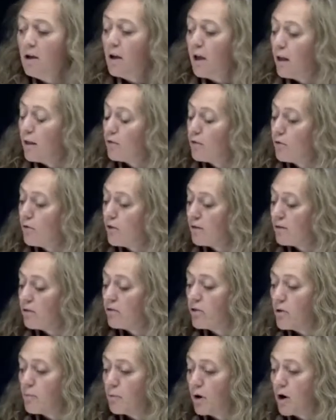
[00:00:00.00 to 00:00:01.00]
And so this is
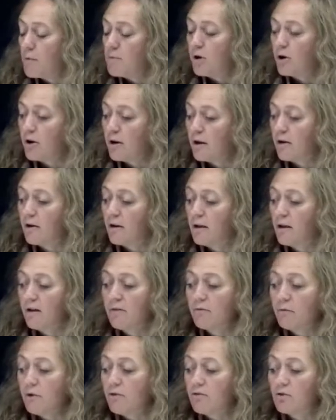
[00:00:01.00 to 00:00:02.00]
the primary area
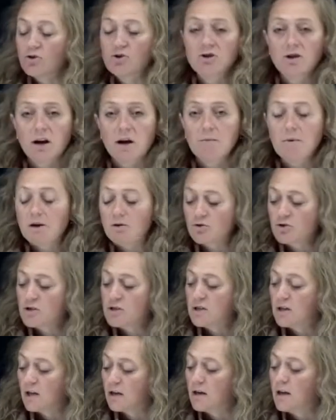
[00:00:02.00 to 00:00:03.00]
of research that I'm
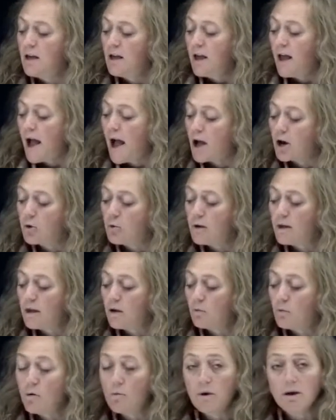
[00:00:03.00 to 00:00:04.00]
interested in. How do we
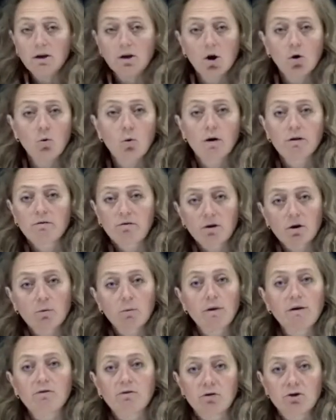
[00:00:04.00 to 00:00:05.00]
get what we know works in a
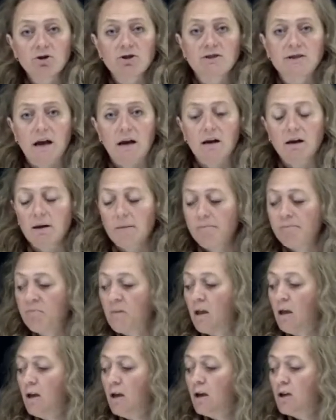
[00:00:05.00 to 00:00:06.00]
research setting
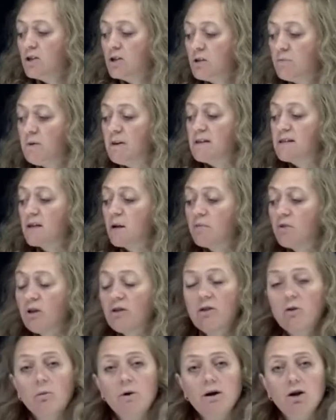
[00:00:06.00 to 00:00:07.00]
to be something
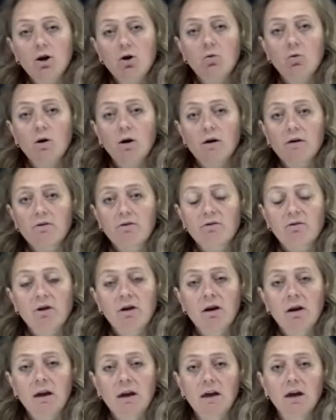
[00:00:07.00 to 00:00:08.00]
that we know works
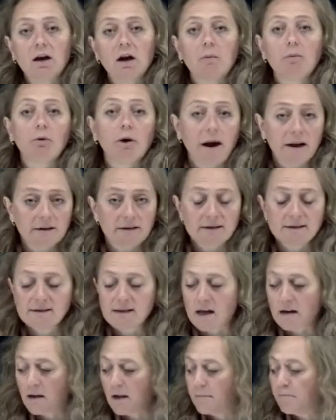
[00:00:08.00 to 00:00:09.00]
in a practice
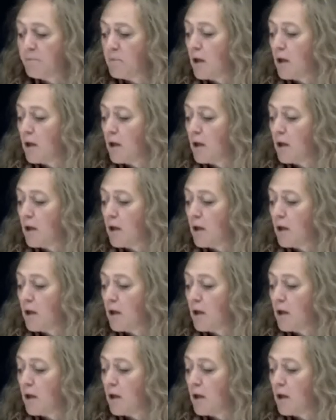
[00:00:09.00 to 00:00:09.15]
setting?